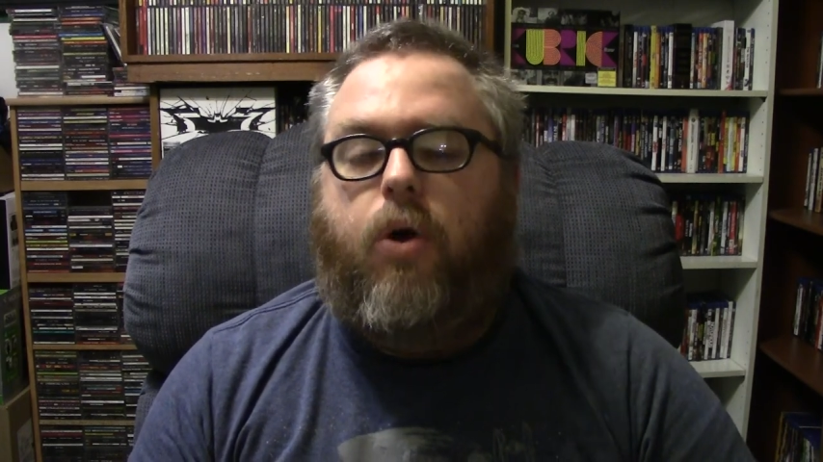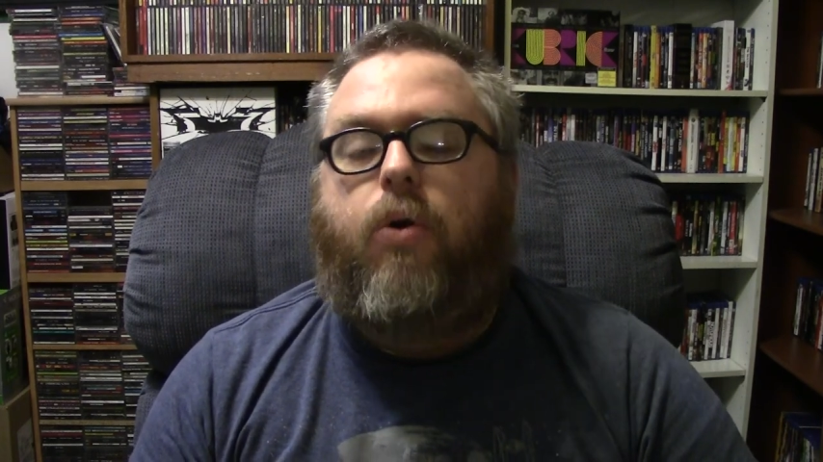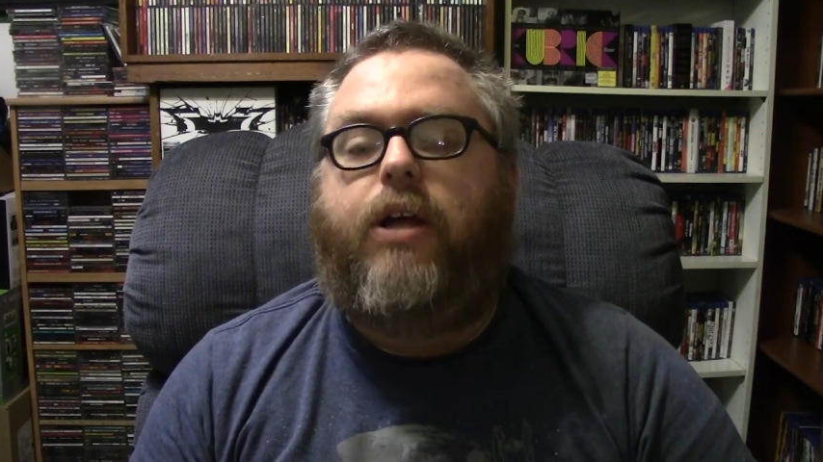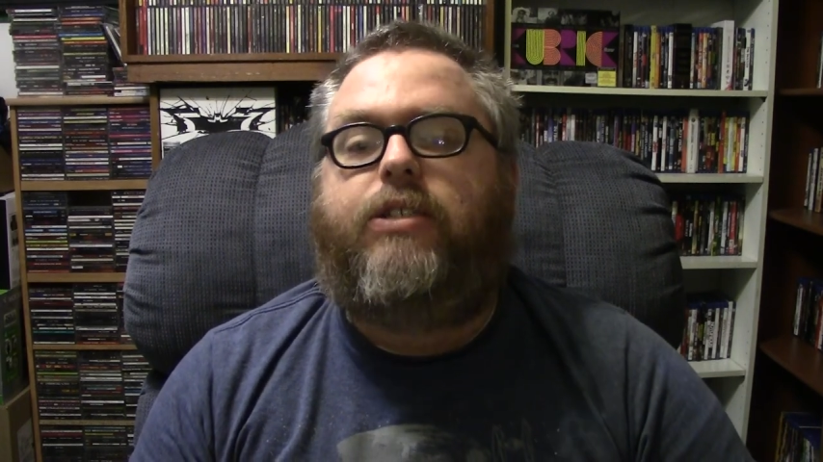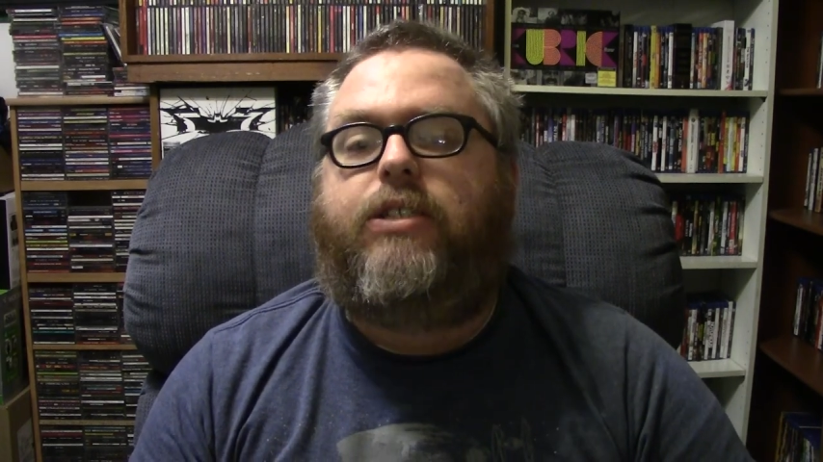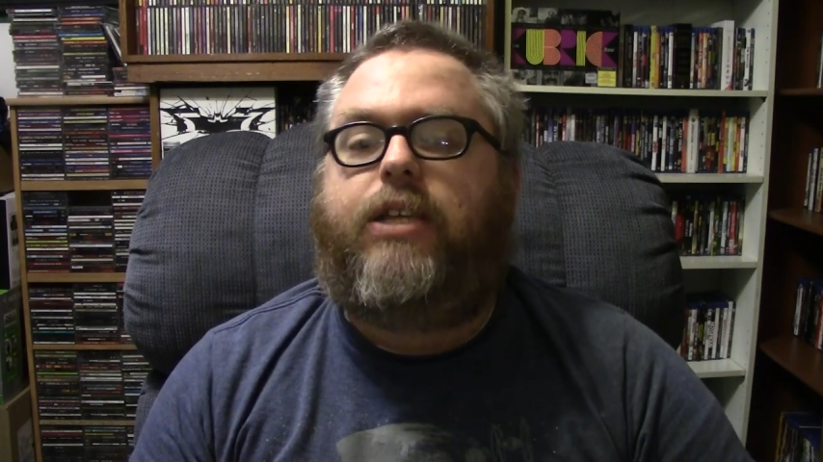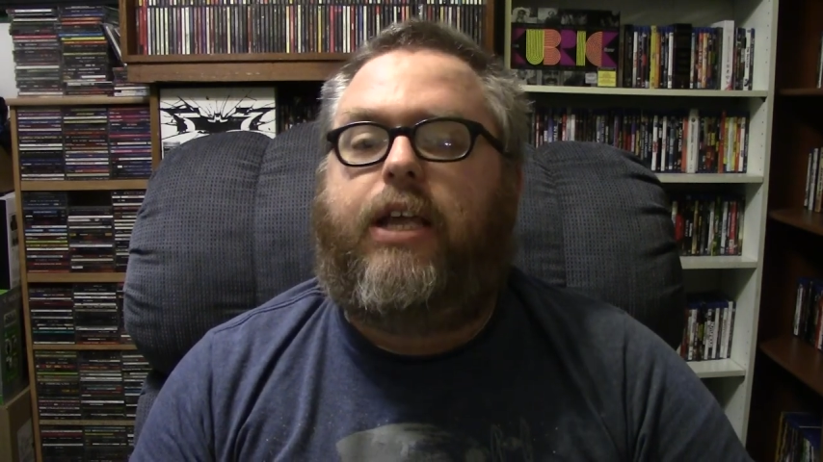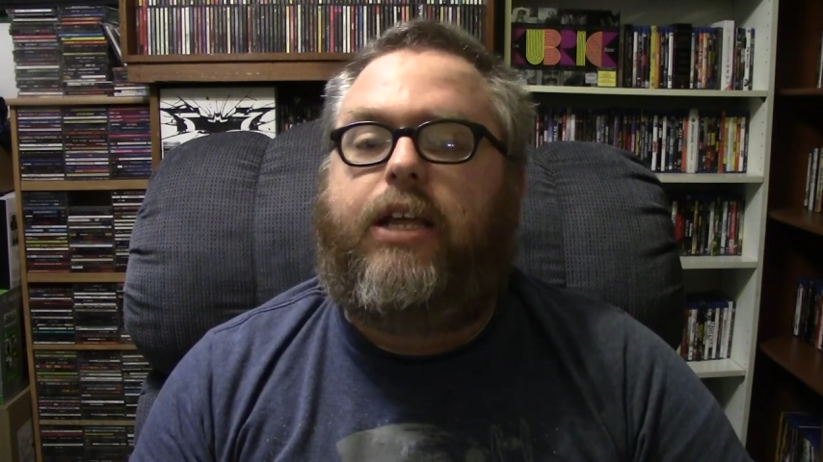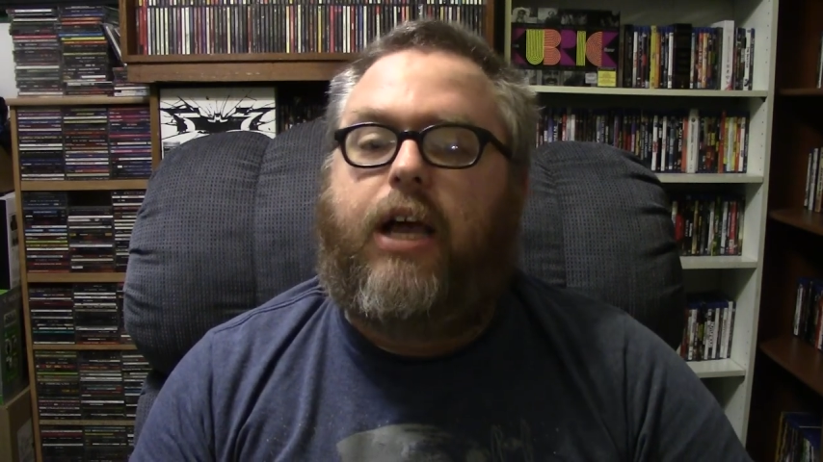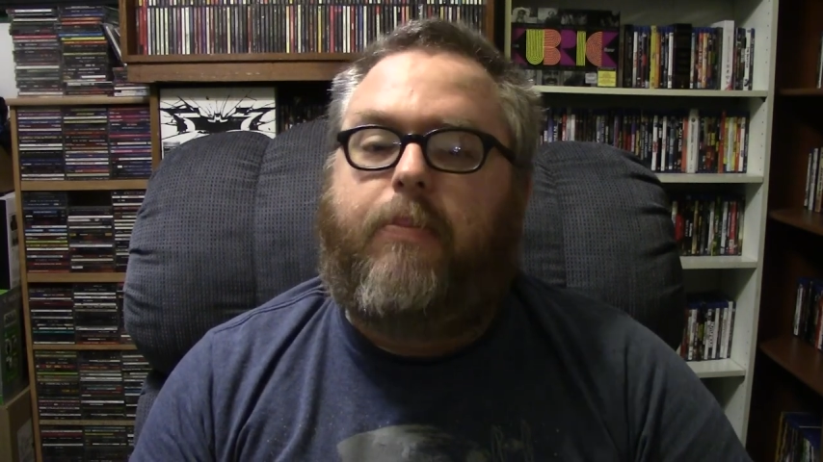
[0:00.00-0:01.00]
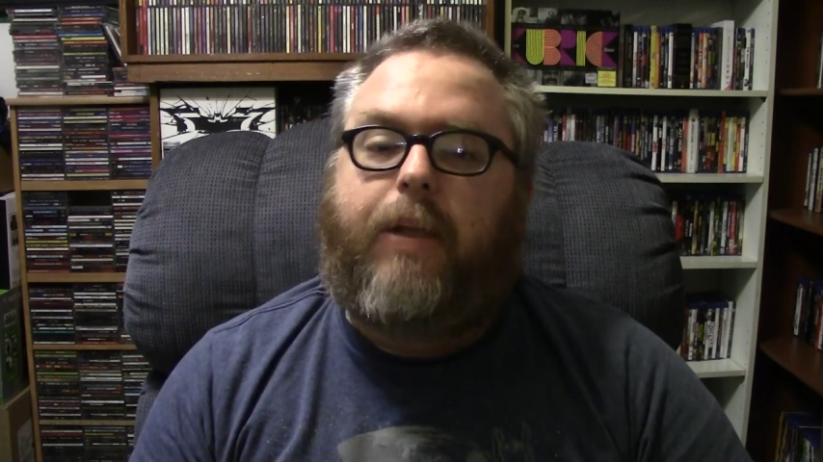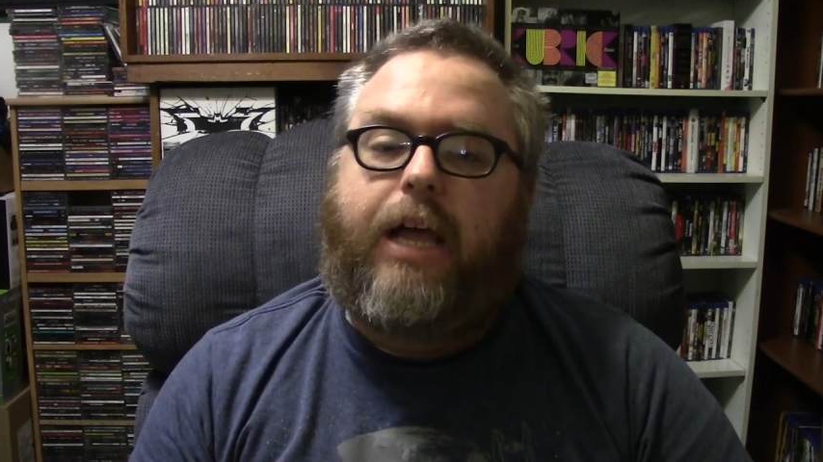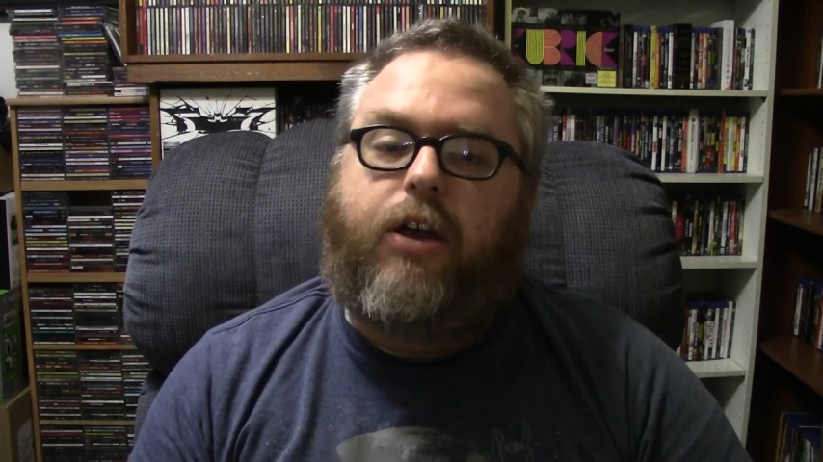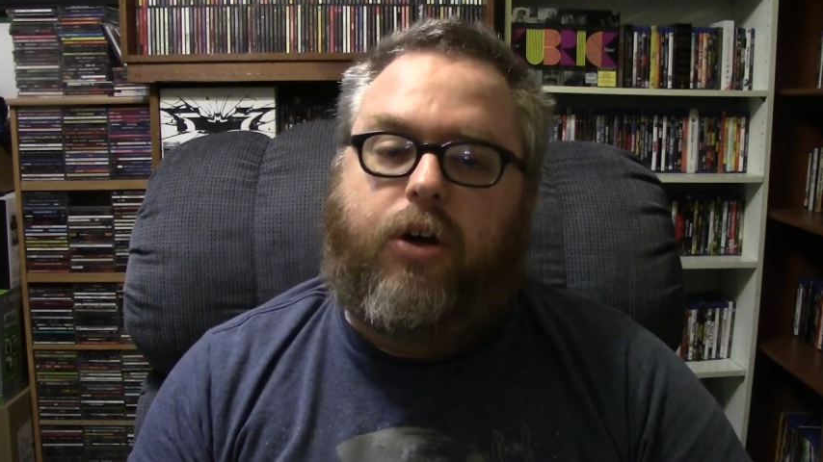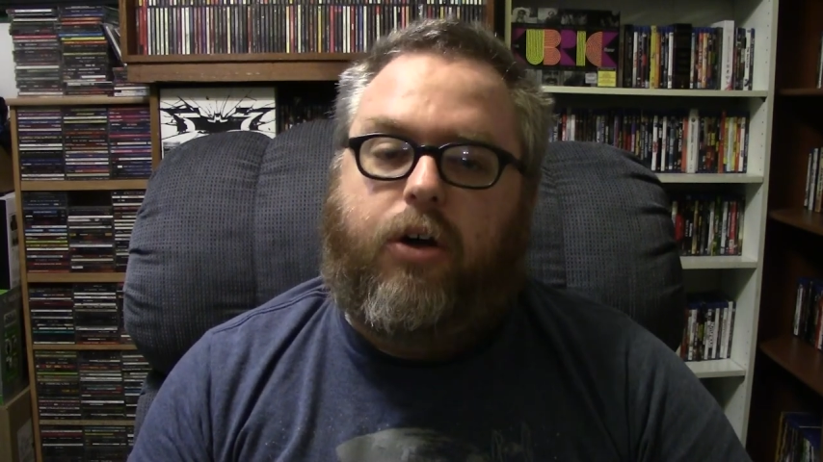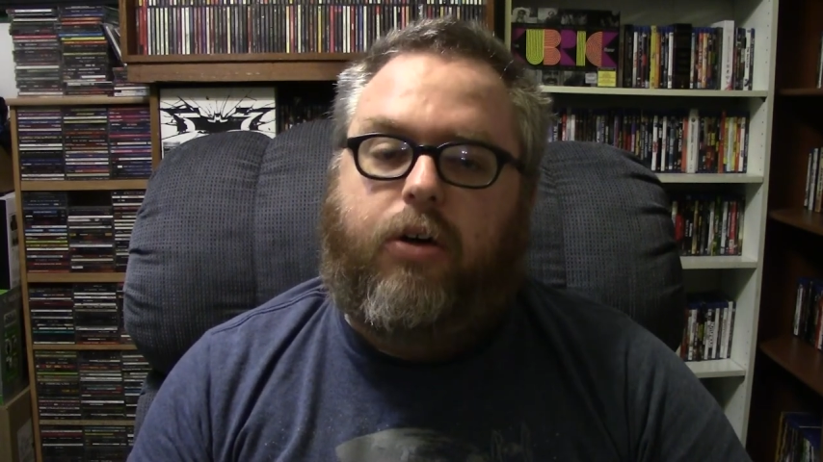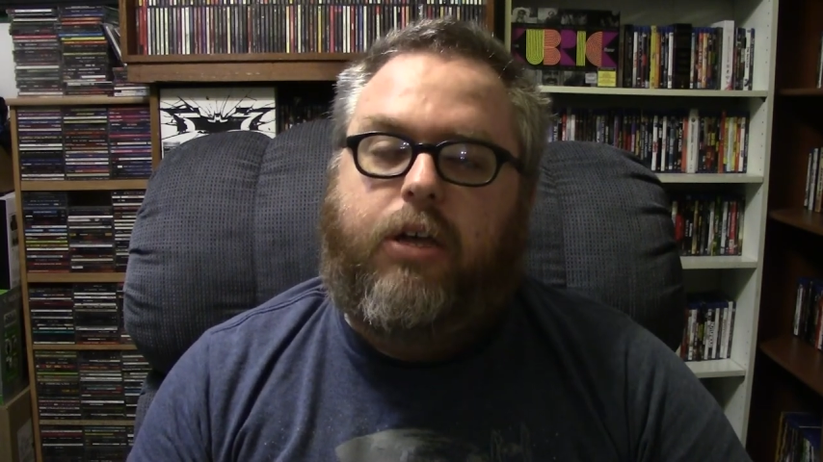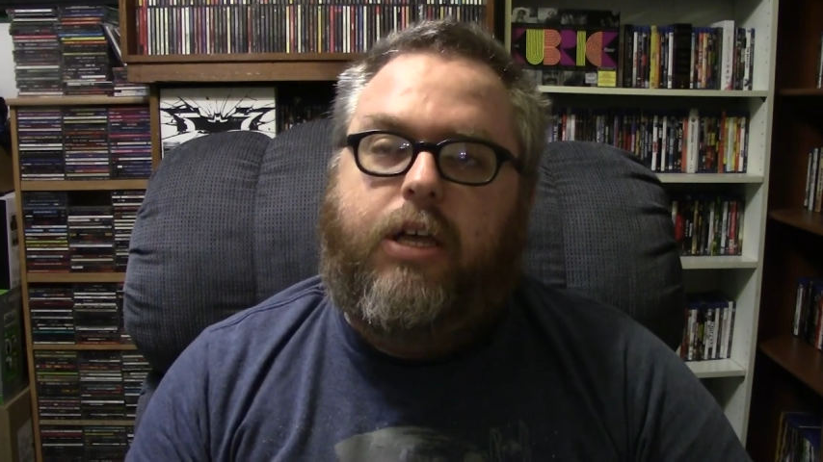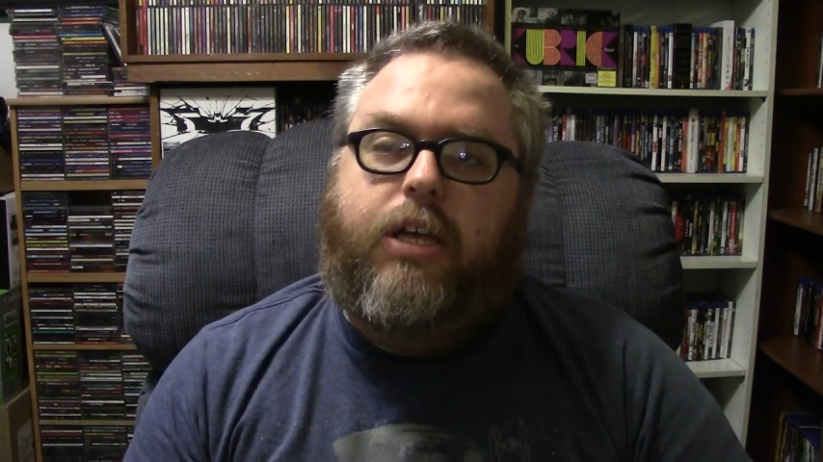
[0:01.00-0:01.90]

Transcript: or I should say, young black girl.